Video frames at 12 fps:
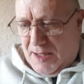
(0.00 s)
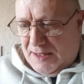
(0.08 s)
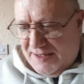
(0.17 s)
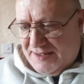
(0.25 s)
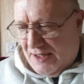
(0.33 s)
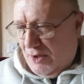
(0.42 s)

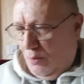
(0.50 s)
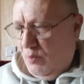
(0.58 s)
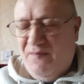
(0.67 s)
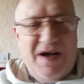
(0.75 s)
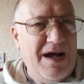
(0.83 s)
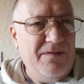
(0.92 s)
Let's get on
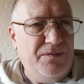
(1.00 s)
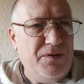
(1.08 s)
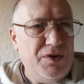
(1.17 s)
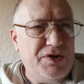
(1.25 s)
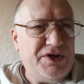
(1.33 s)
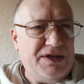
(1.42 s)
with our
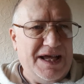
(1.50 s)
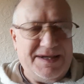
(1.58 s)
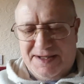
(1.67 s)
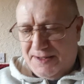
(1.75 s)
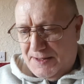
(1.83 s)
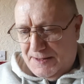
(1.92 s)
first
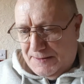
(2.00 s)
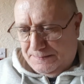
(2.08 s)
letter.